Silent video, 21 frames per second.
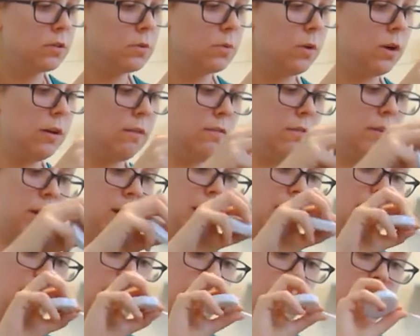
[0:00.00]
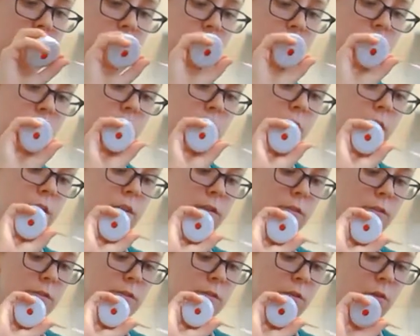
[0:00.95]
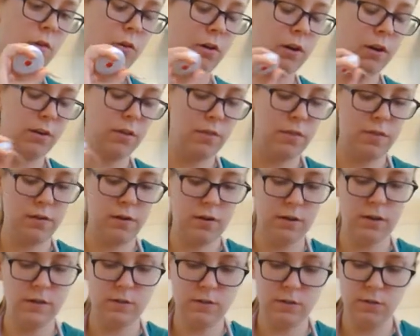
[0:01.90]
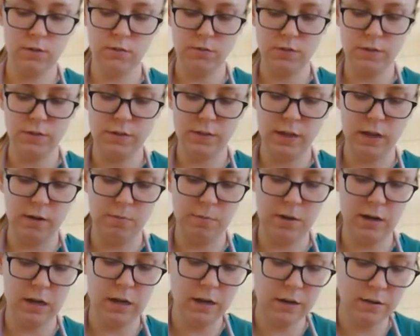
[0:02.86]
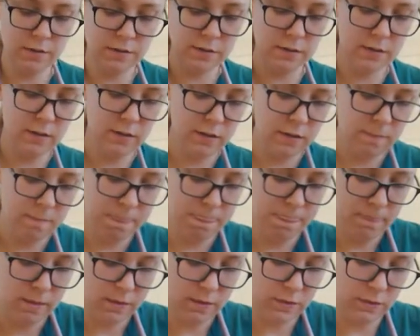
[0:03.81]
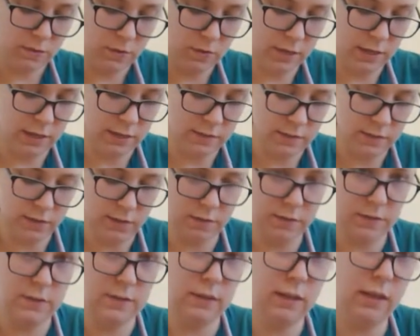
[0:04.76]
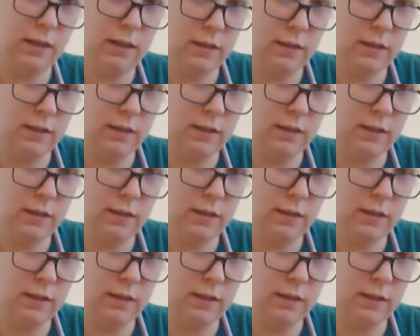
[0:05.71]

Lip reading: 12 and a half inches or 32 centimeters. So that's all said